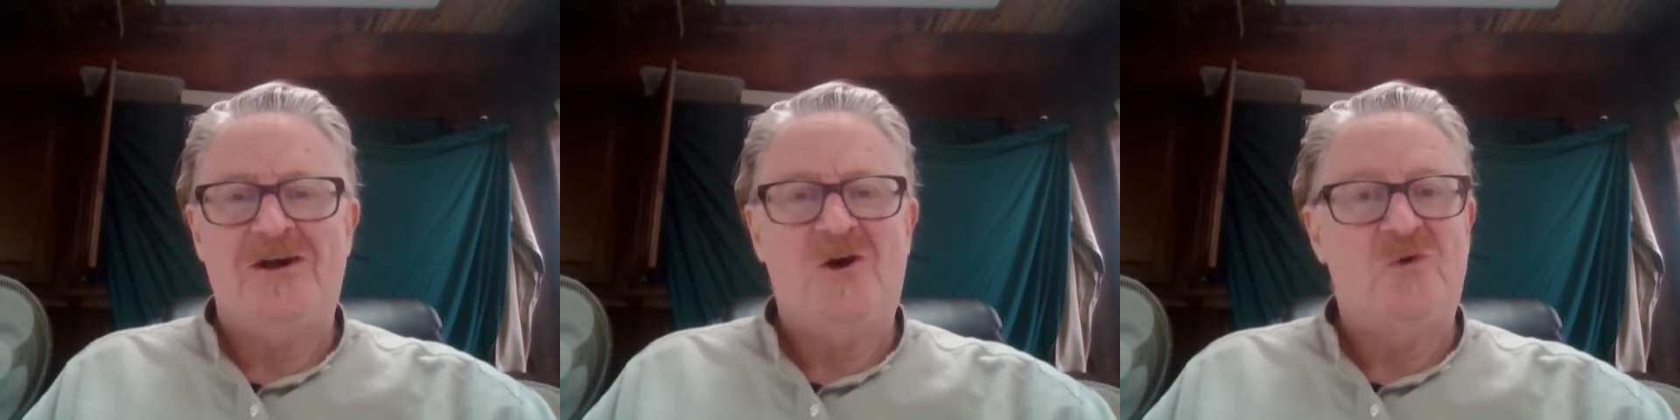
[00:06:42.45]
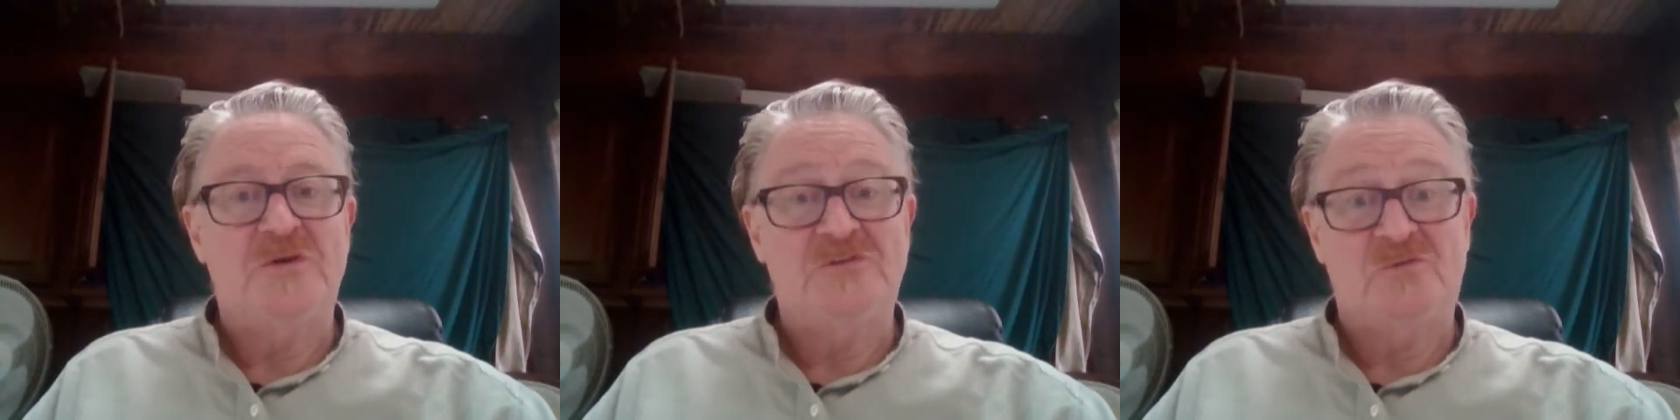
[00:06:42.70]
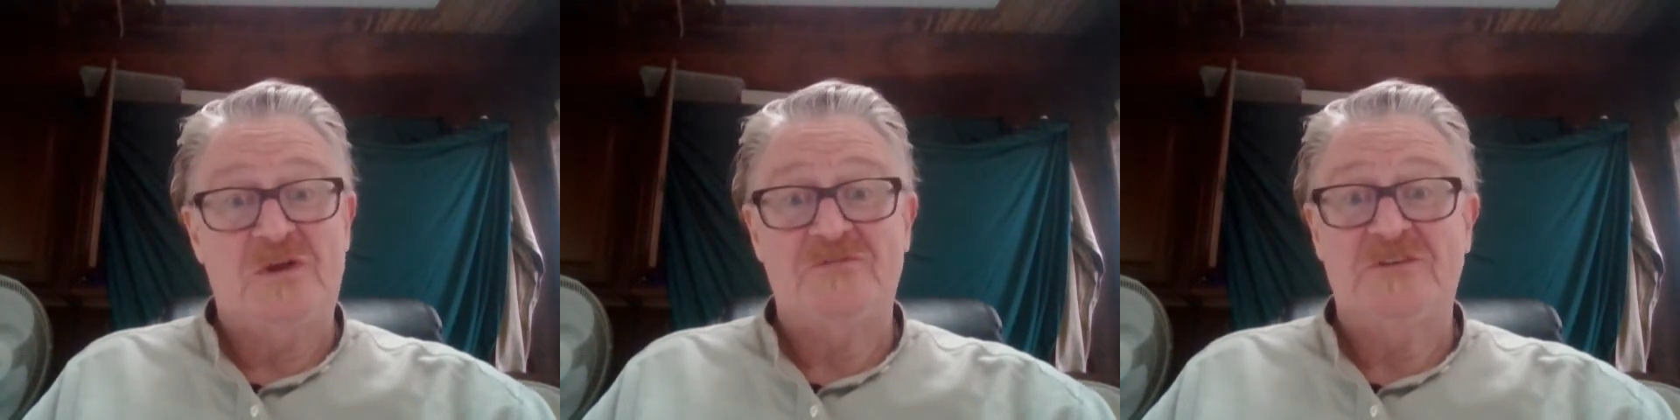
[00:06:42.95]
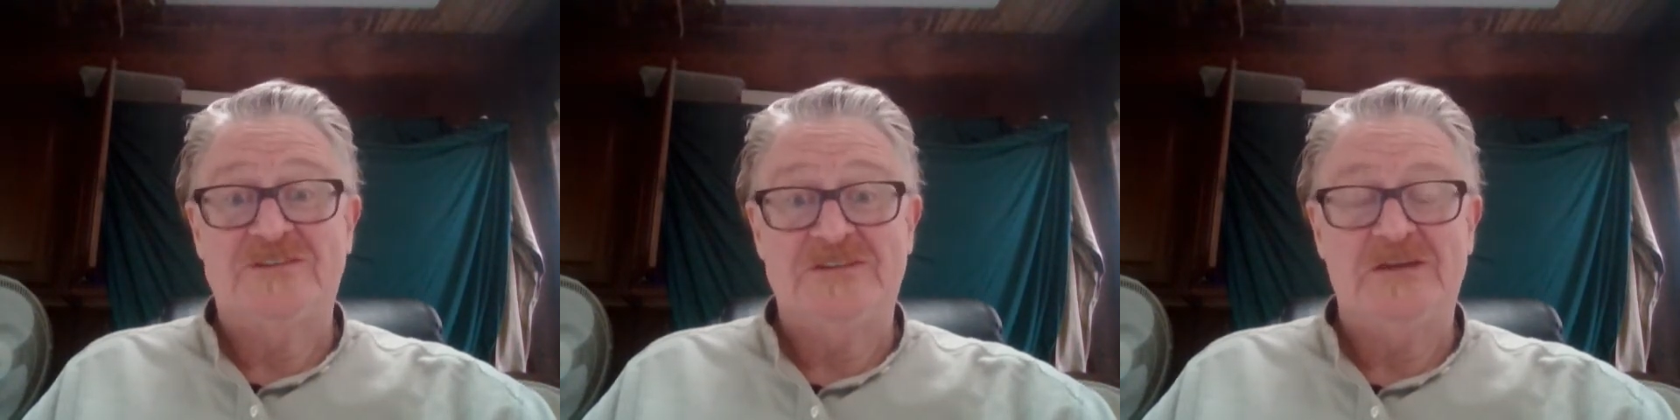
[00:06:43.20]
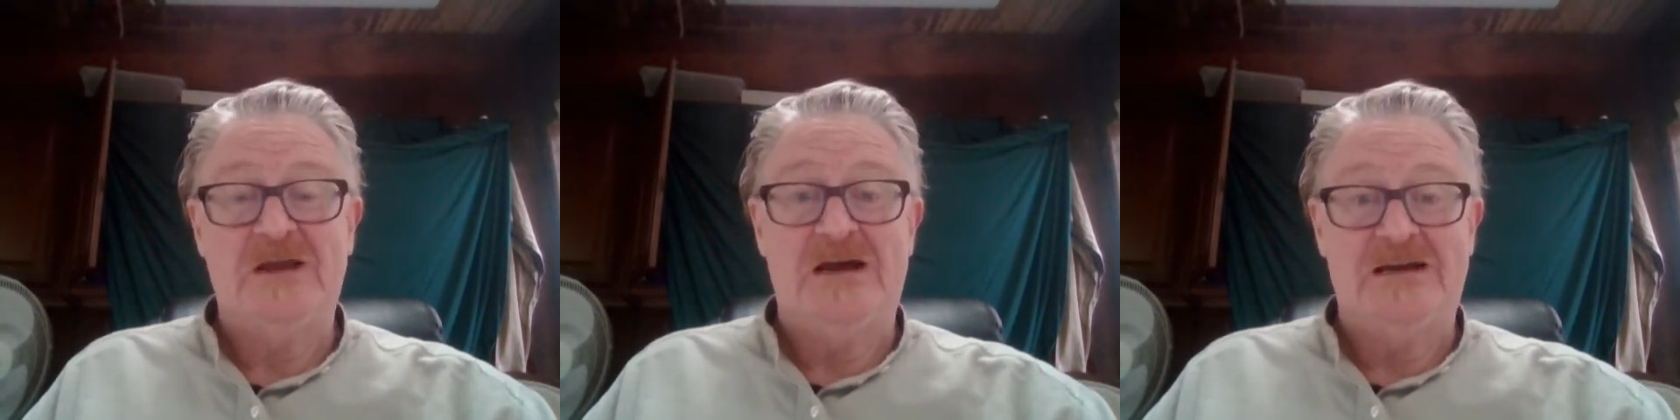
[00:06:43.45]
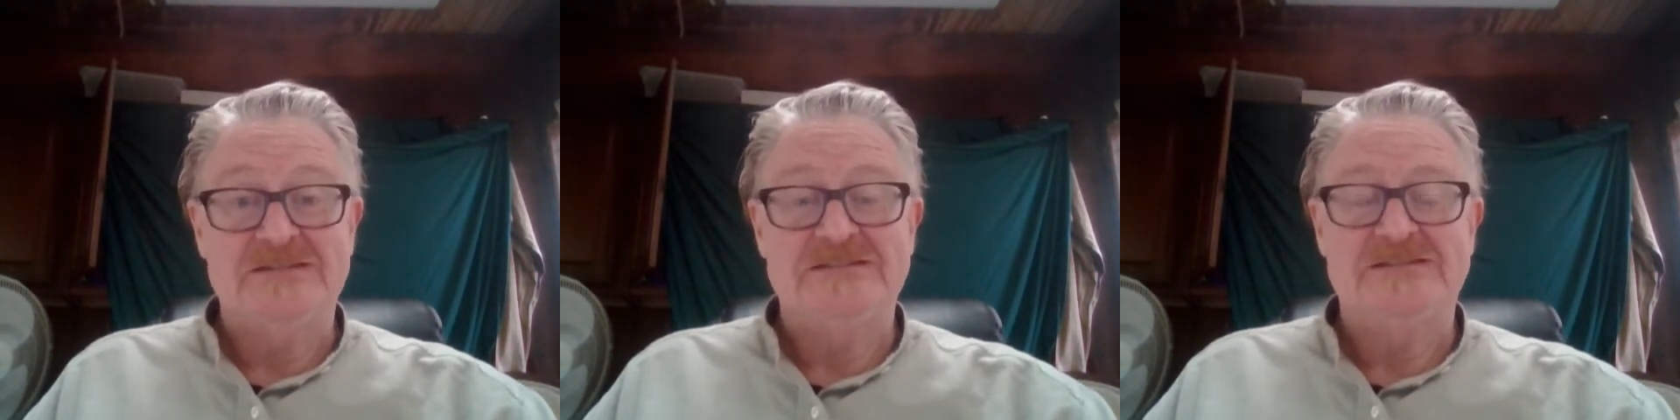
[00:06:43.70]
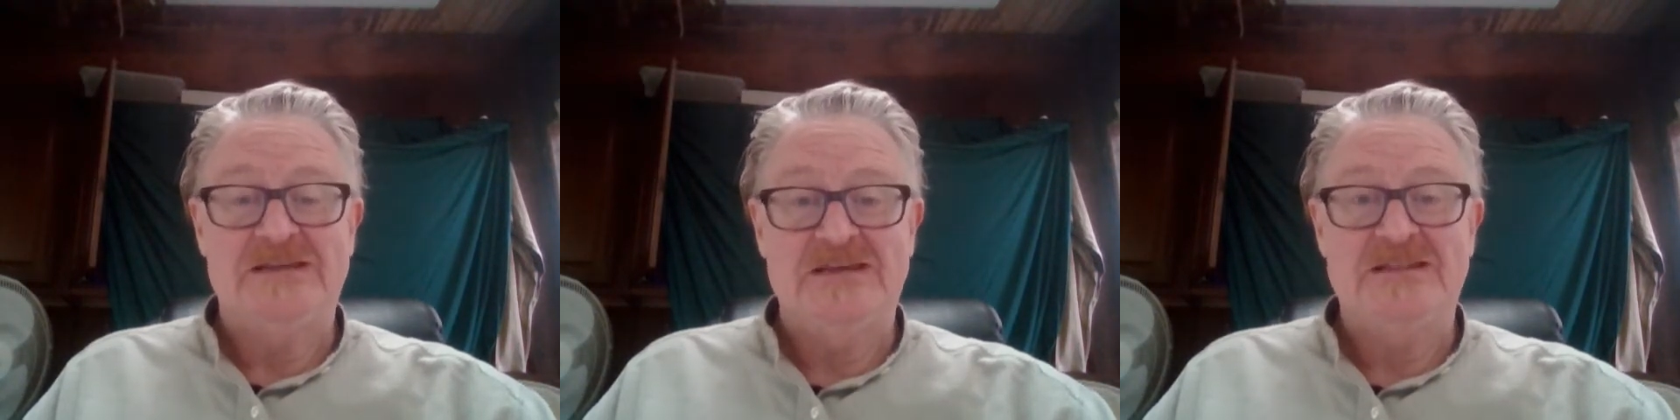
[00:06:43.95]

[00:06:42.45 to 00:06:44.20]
always reverent to the gods,